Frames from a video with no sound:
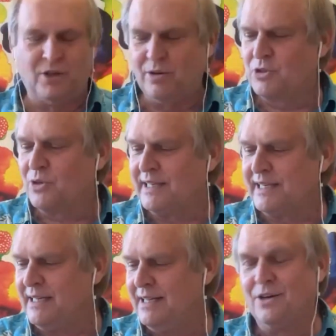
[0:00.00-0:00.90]

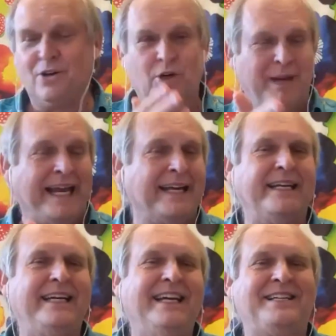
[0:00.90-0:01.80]
Certainly
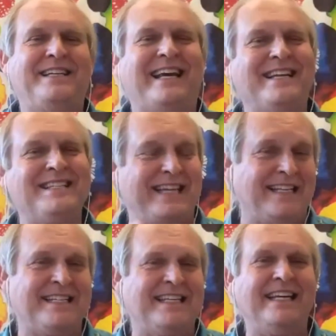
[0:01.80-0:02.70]
urbanity, as he says,
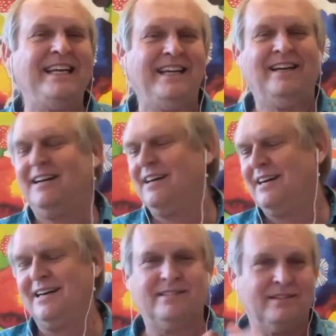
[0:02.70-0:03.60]
density,
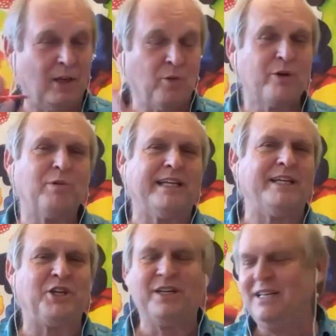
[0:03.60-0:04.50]
lowered
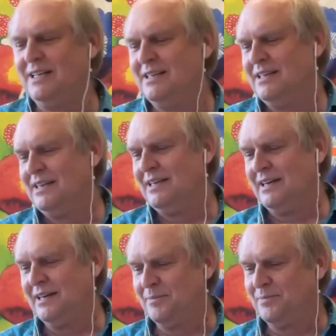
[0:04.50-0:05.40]
religion,
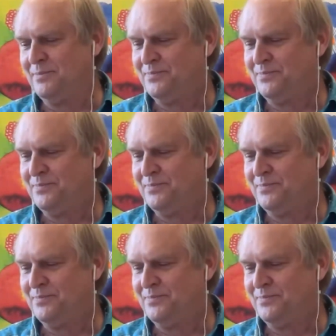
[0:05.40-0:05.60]
have